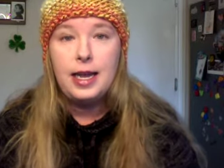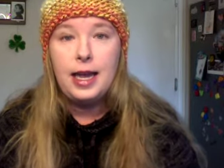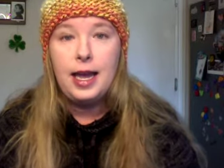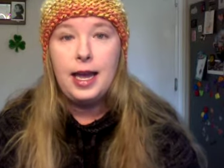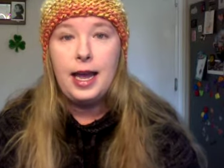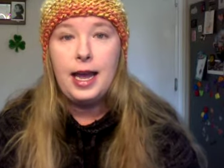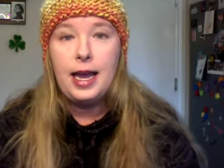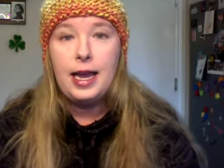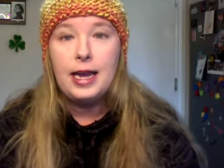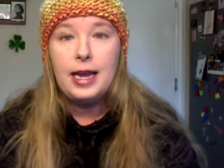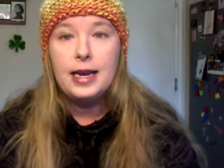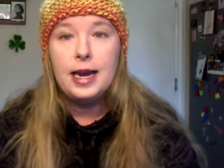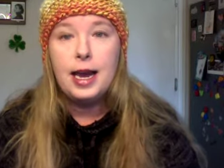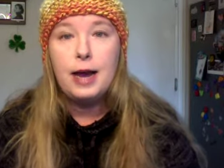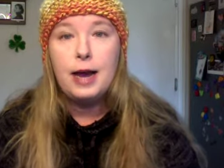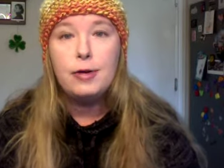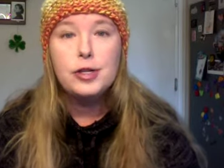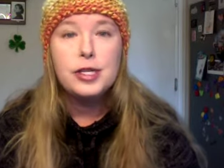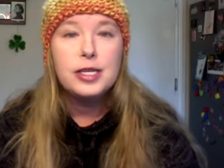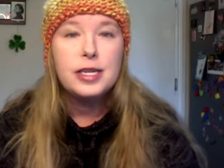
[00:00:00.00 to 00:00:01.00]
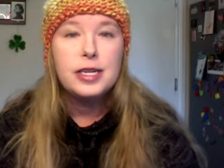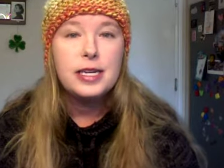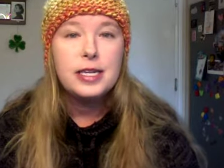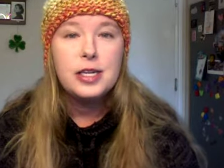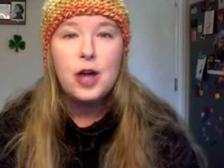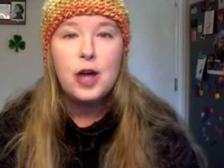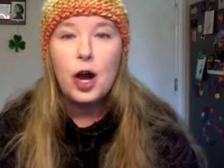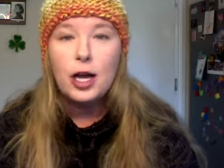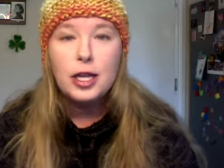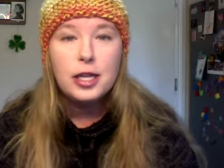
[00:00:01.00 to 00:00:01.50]
And I was just going to
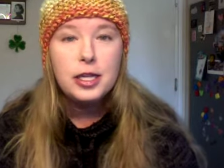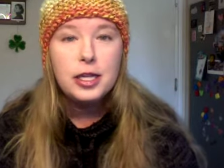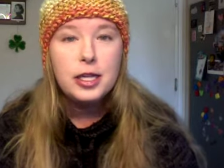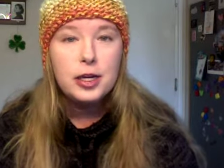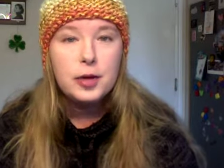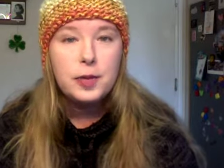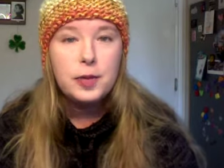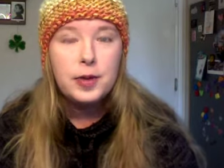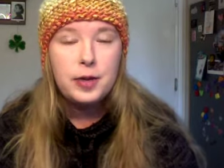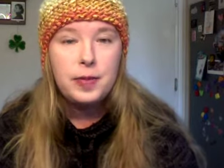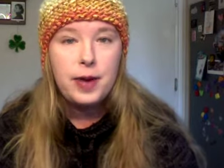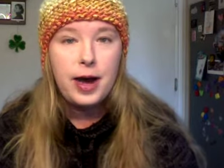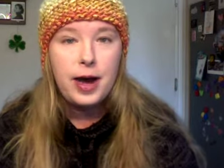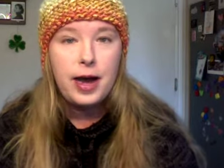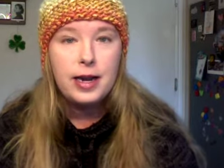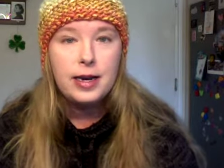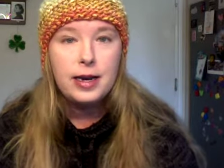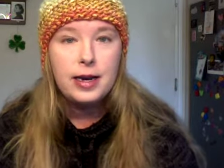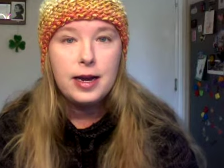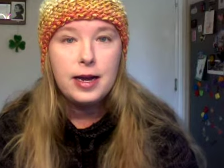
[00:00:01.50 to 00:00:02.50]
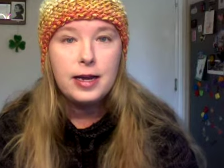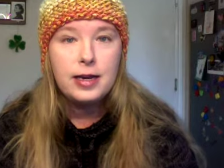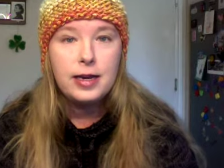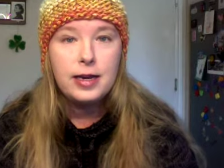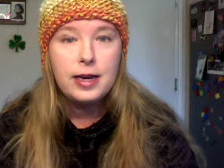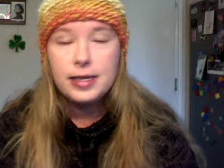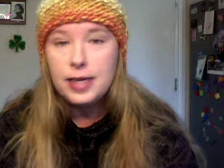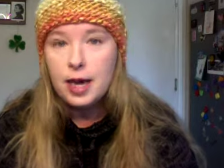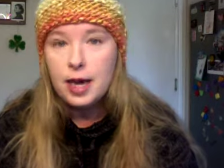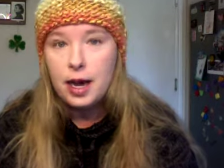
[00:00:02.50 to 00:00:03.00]
talk a little bit about it, not
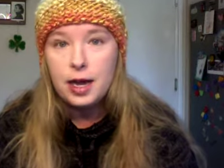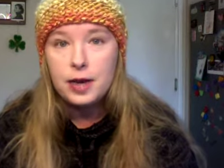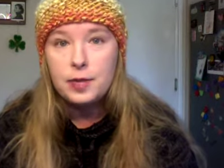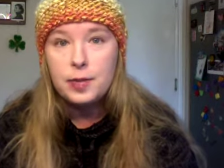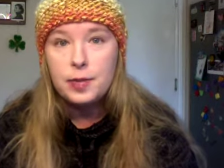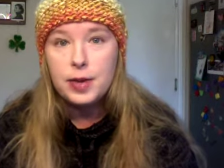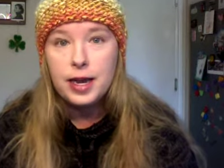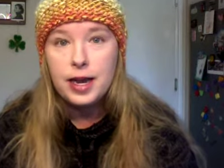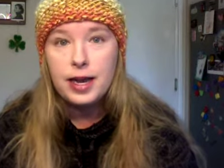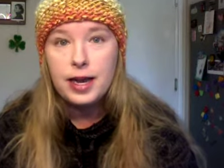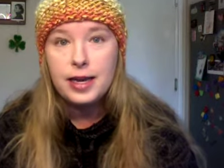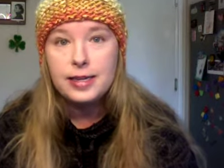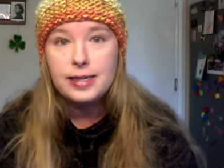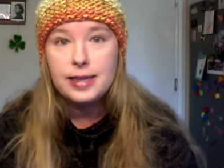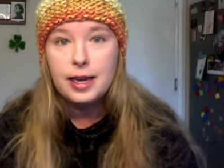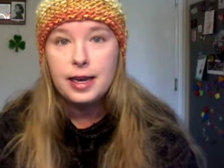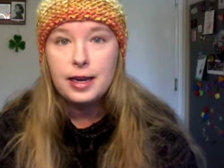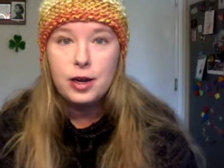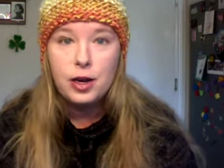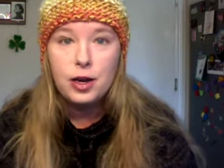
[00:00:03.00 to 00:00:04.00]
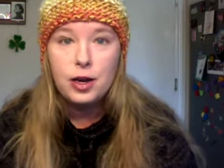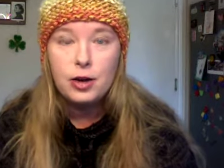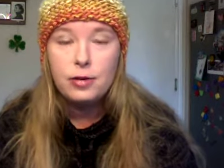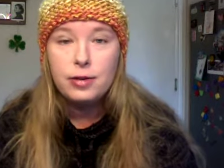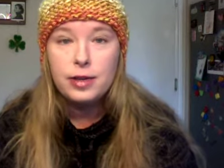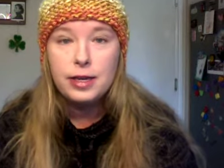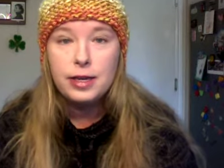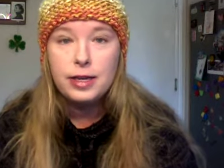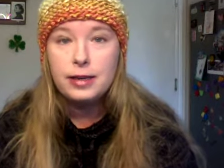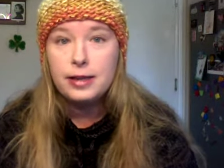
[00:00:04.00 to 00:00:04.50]
a ton, because I know
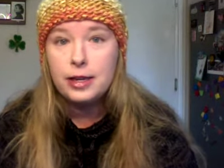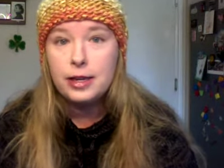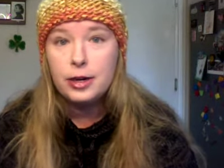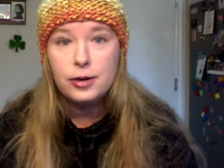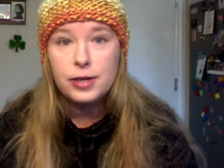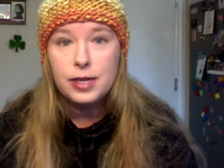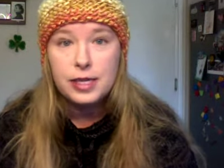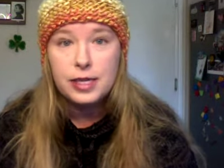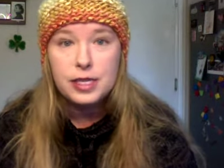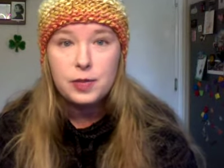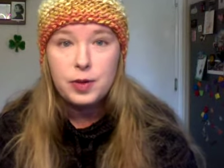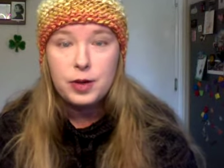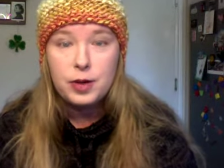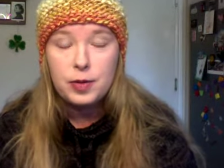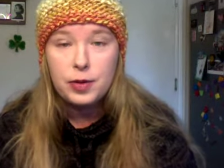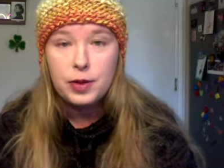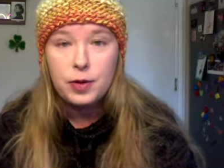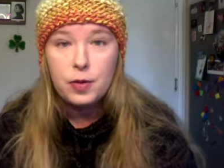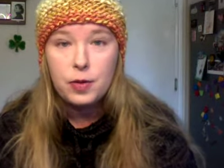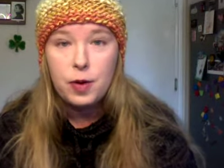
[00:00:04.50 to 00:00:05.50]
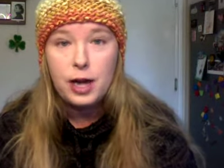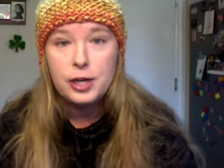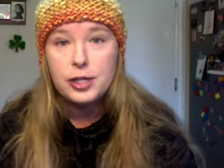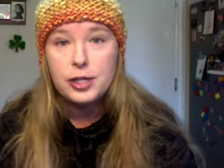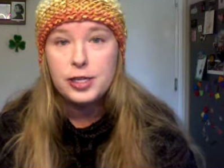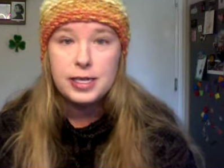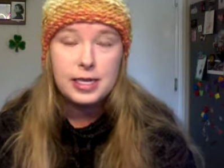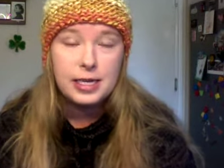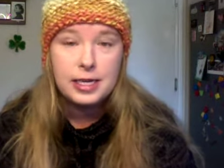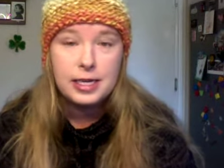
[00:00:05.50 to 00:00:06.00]
that there are tons of people that watch
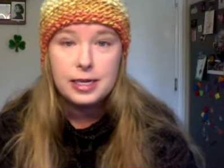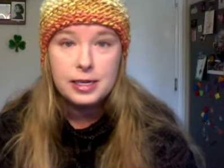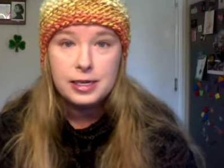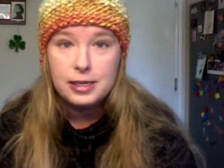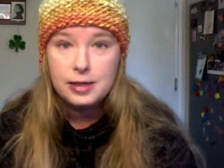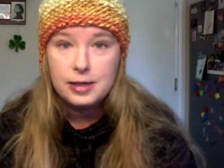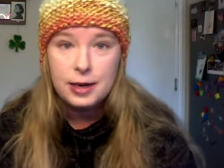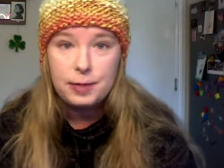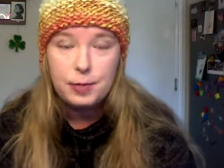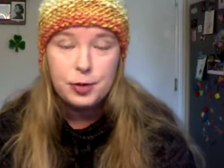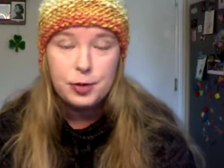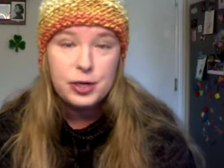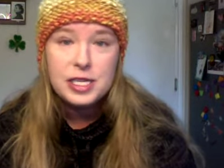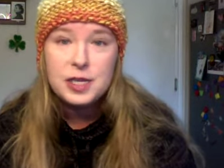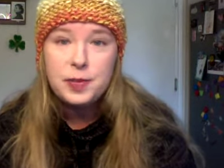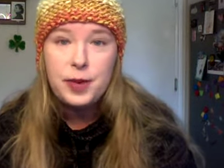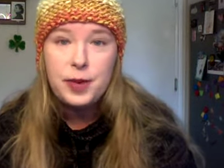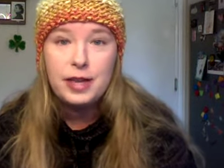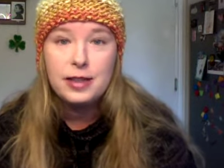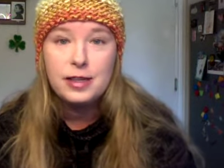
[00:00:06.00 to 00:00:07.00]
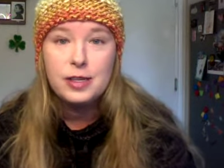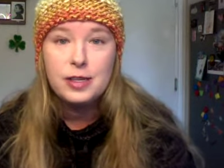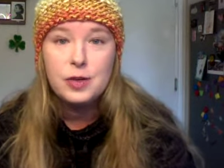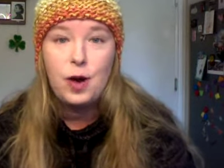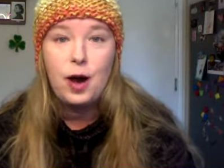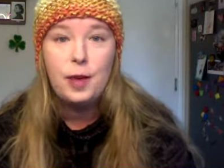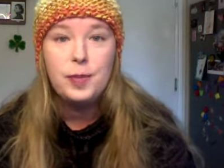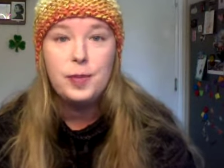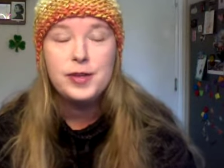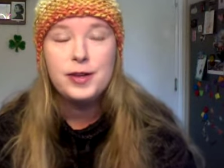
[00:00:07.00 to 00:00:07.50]
that didn't participate in the
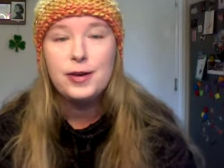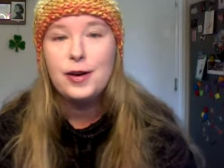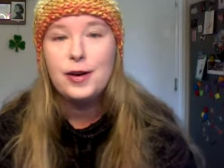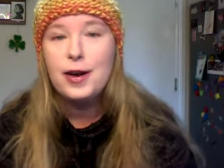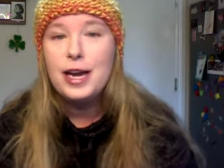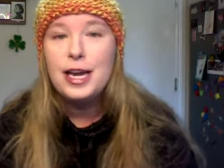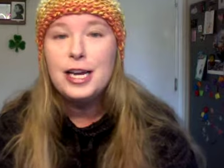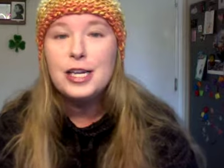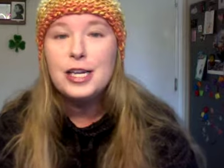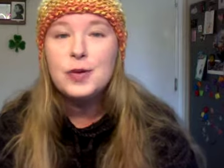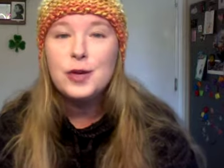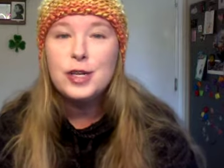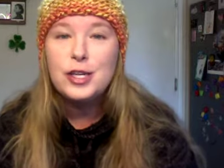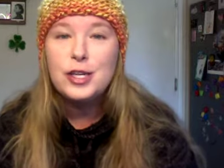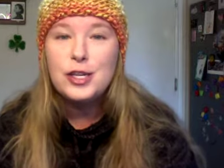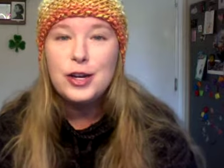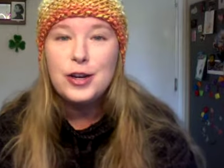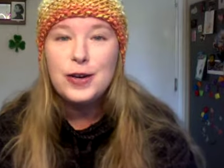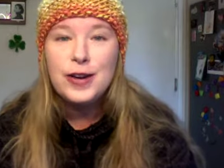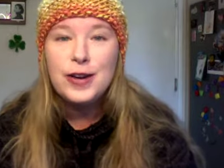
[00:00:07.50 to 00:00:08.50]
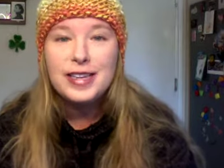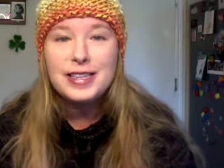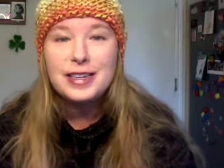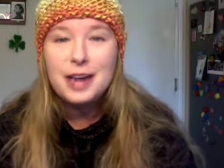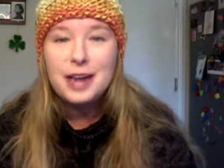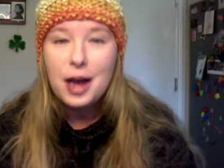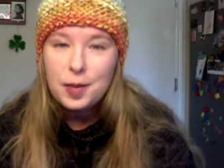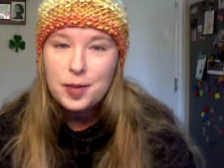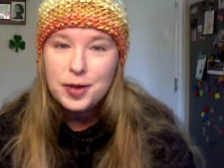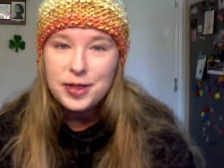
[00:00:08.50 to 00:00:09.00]
swap. So I just wanted to show you guys a
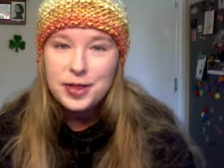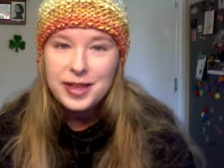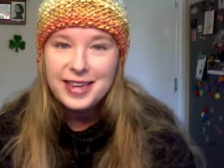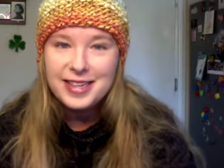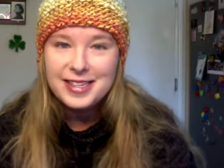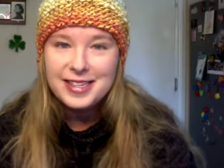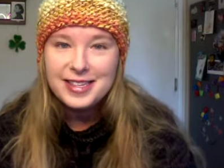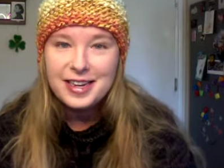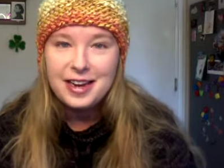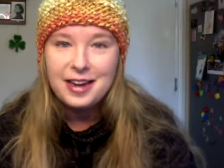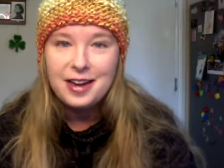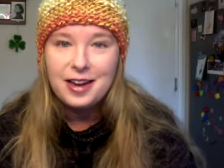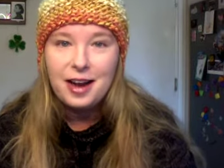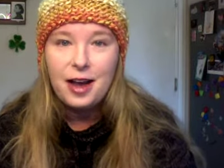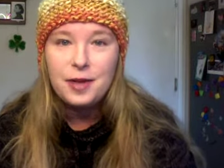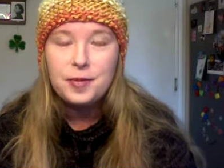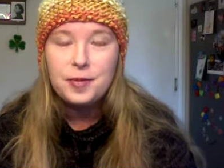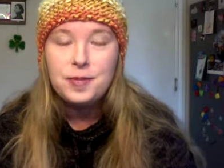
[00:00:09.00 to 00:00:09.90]
couple things that I got.